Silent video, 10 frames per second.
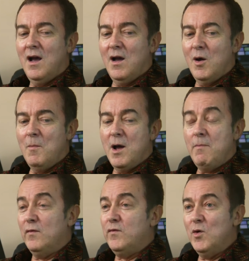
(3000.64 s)
Um, a
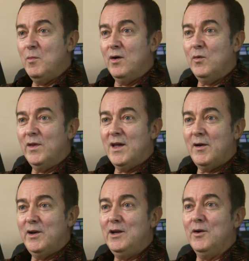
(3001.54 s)
performer without
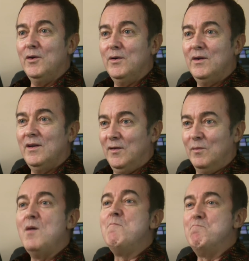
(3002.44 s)
an ego is
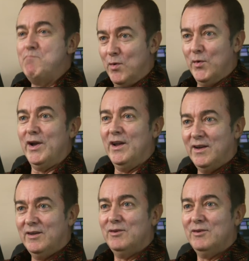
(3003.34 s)
boring.